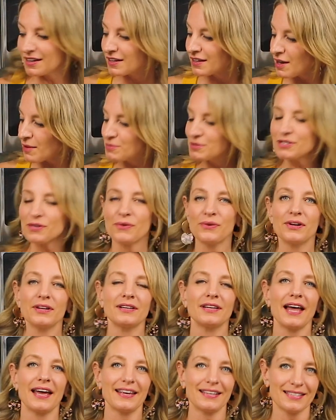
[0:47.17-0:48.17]
the club
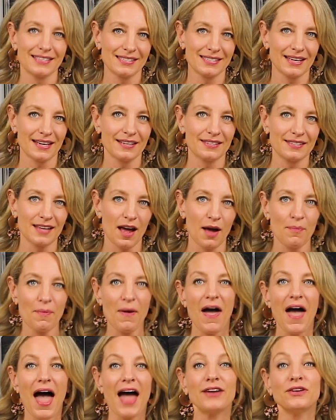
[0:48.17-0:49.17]
soda lightens things
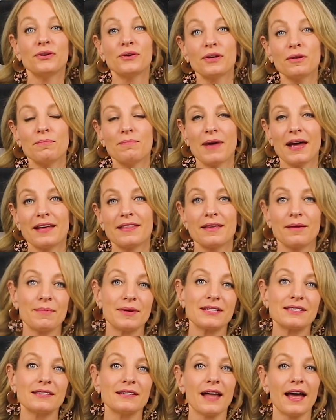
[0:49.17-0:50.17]
up and you can make
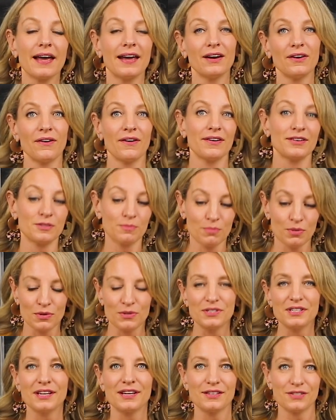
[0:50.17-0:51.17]
them as light or as
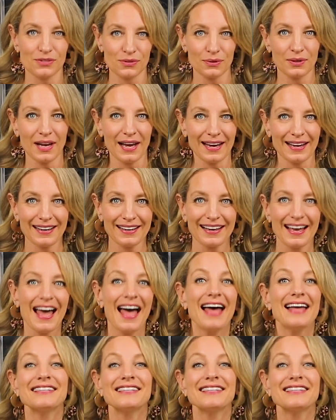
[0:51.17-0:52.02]
boozy as you like.